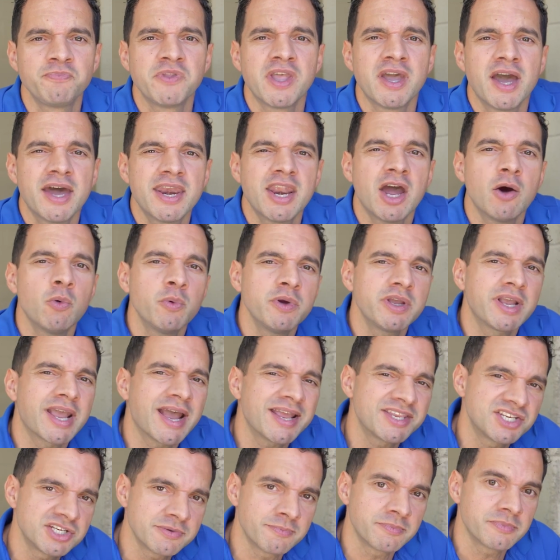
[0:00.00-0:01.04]
and how we
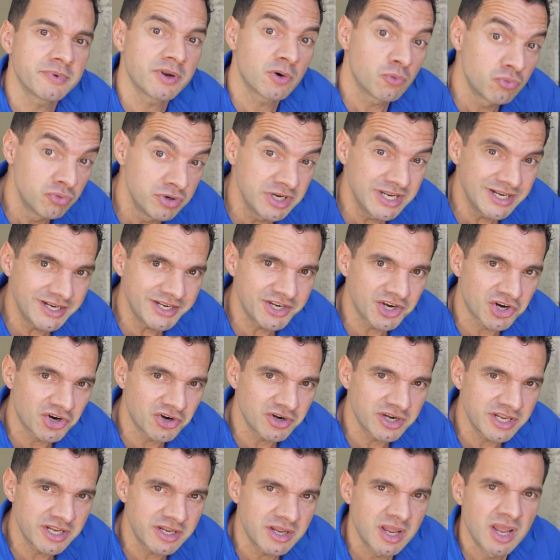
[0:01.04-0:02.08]
catch them really
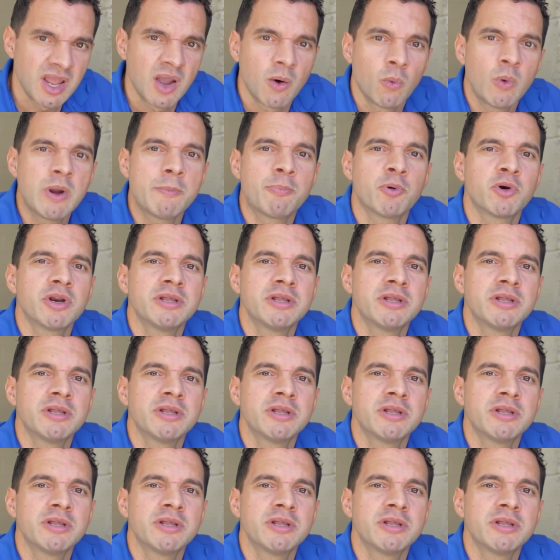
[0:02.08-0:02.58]
early. We put